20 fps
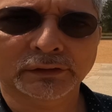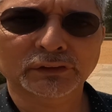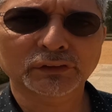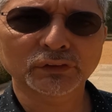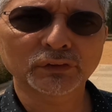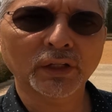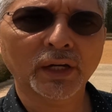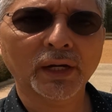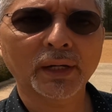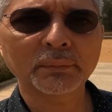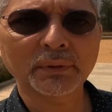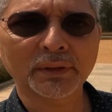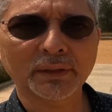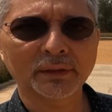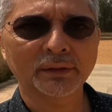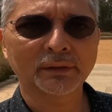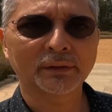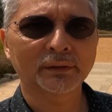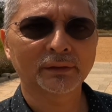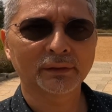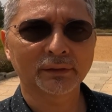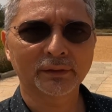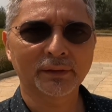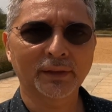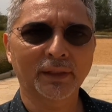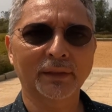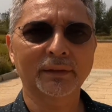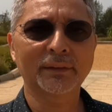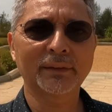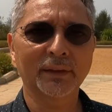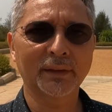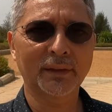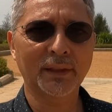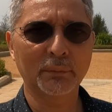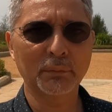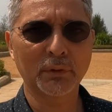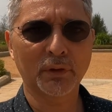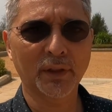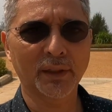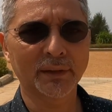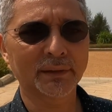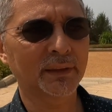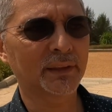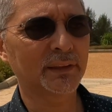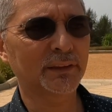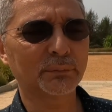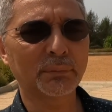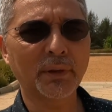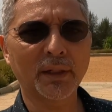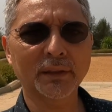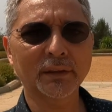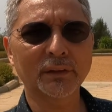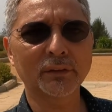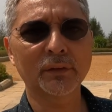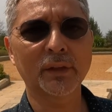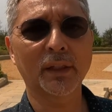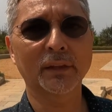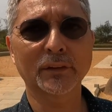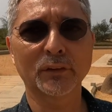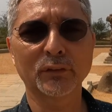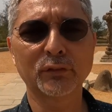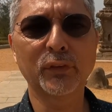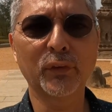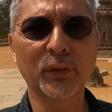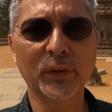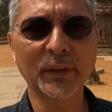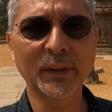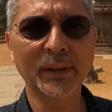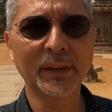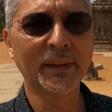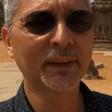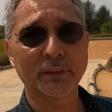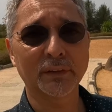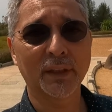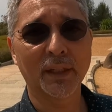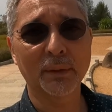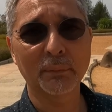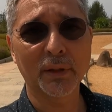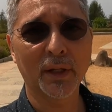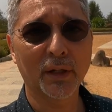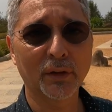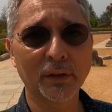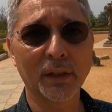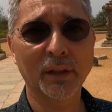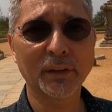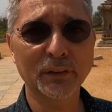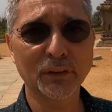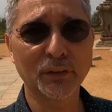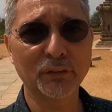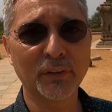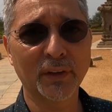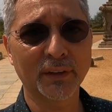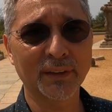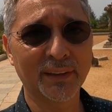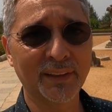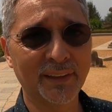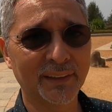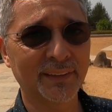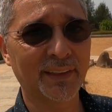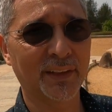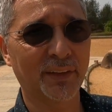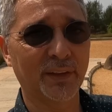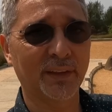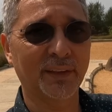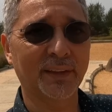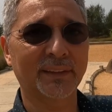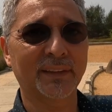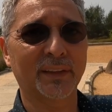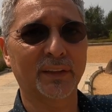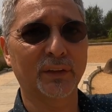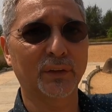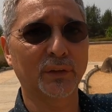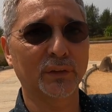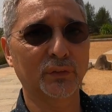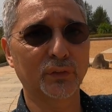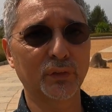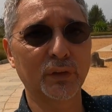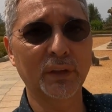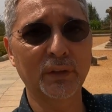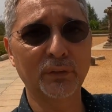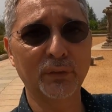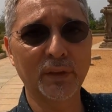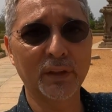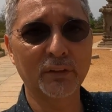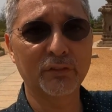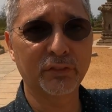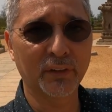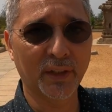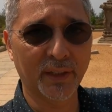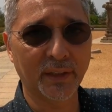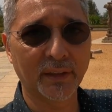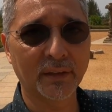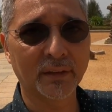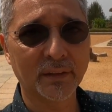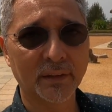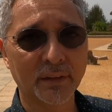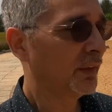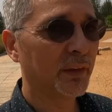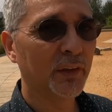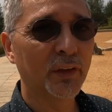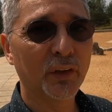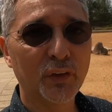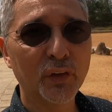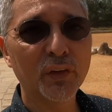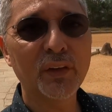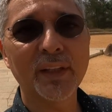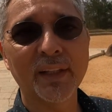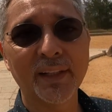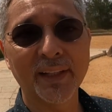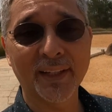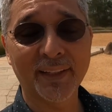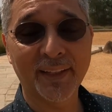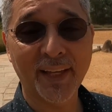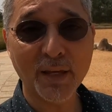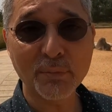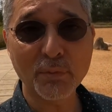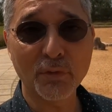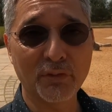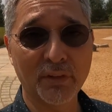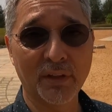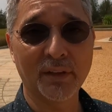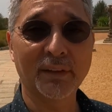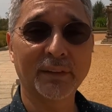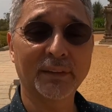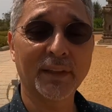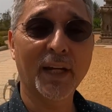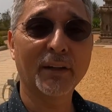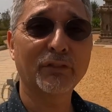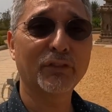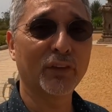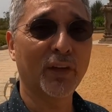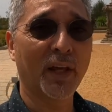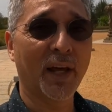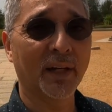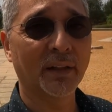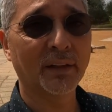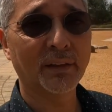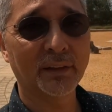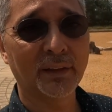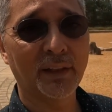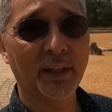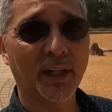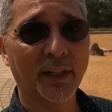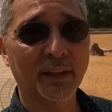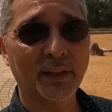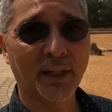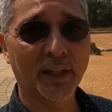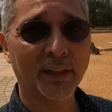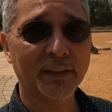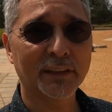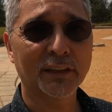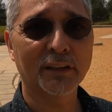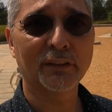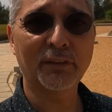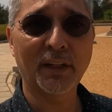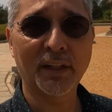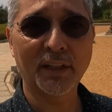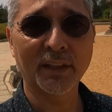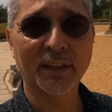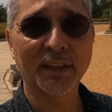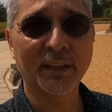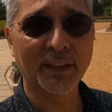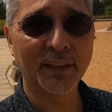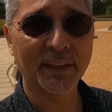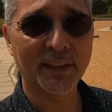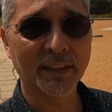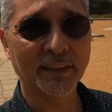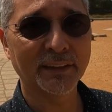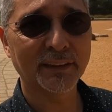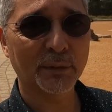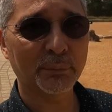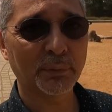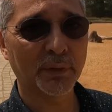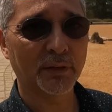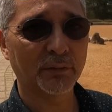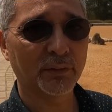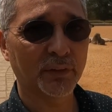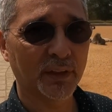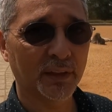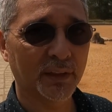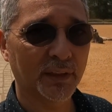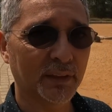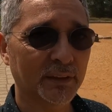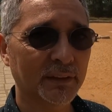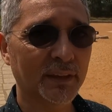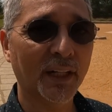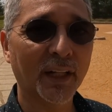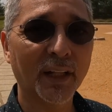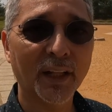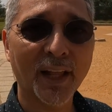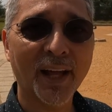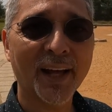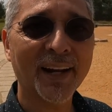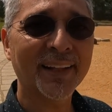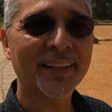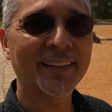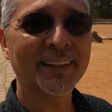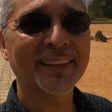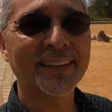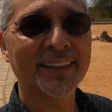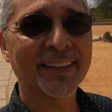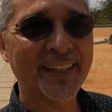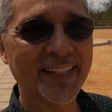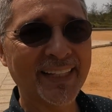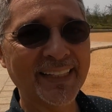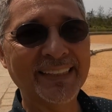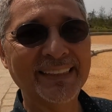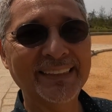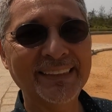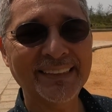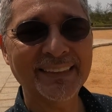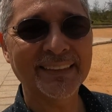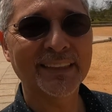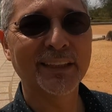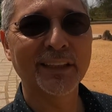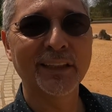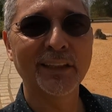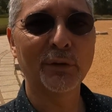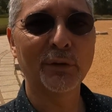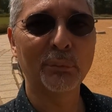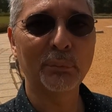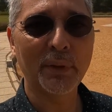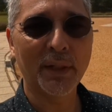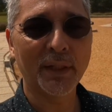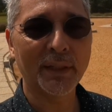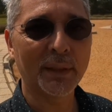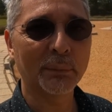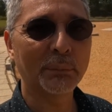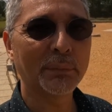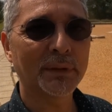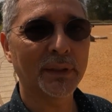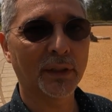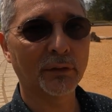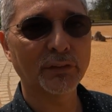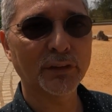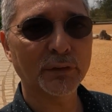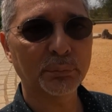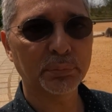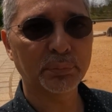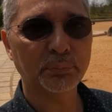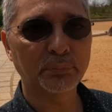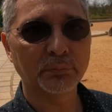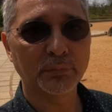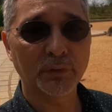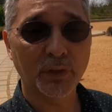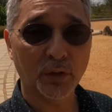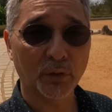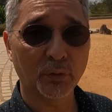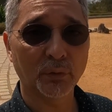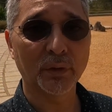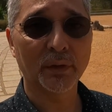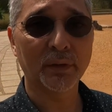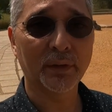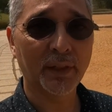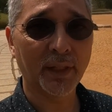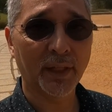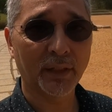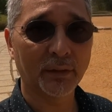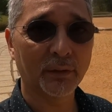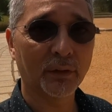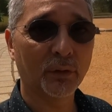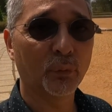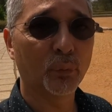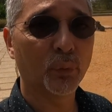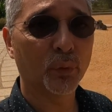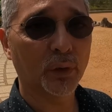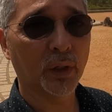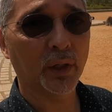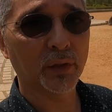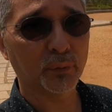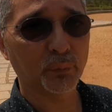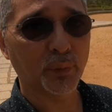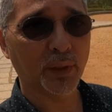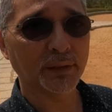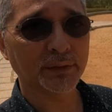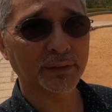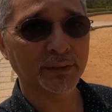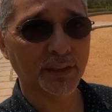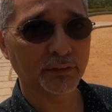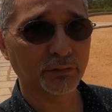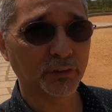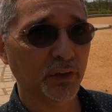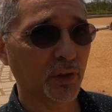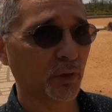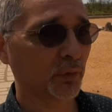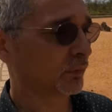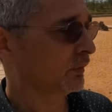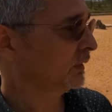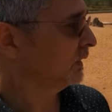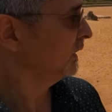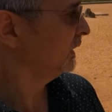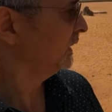tsunami that came across Asia back in 2004, the tsunami also affected this area, and this area was really, really flooded. The good thing that came of it is after that, they had to excavate and clean things up and everything like this, and a lot of the things made themselves known that were otherwise never known.